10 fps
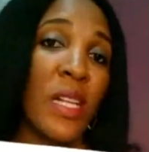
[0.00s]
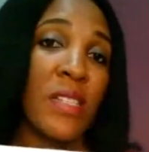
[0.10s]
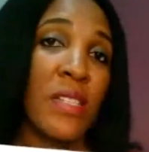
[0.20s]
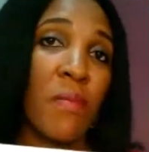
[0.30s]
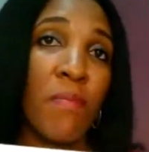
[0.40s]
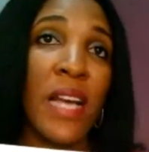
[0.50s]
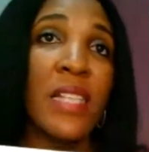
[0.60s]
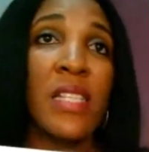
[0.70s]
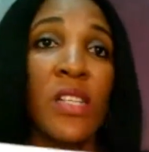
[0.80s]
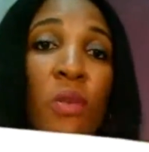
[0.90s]

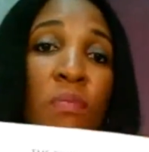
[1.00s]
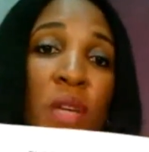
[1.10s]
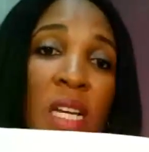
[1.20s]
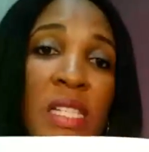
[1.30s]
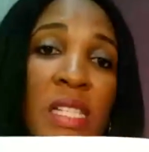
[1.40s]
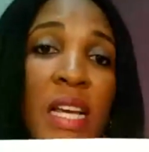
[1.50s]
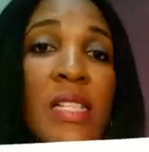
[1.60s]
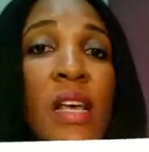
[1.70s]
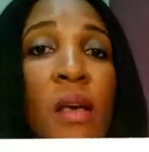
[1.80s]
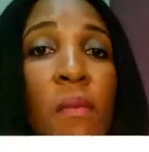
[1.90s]
participate in your
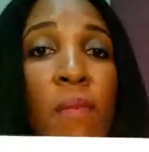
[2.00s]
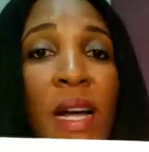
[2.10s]
meetings,